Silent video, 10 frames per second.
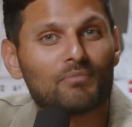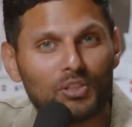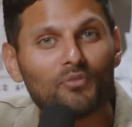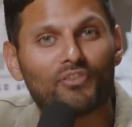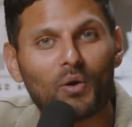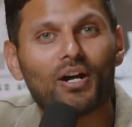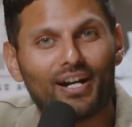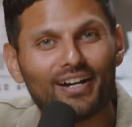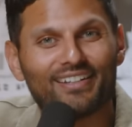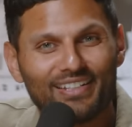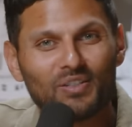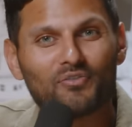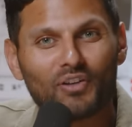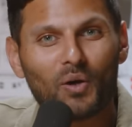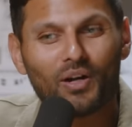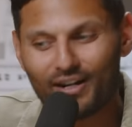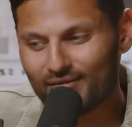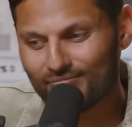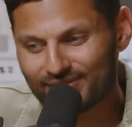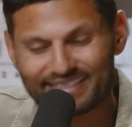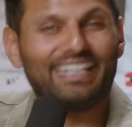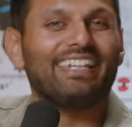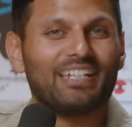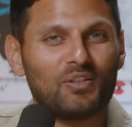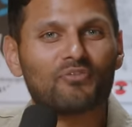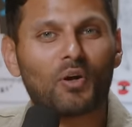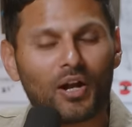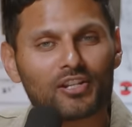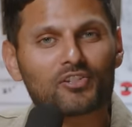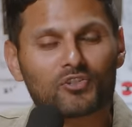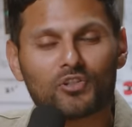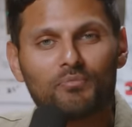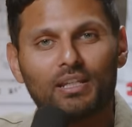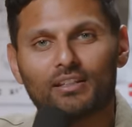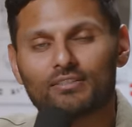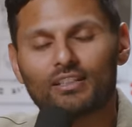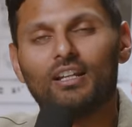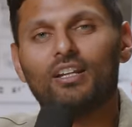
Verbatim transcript: but you felt heard and you felt seen and you felt understood, because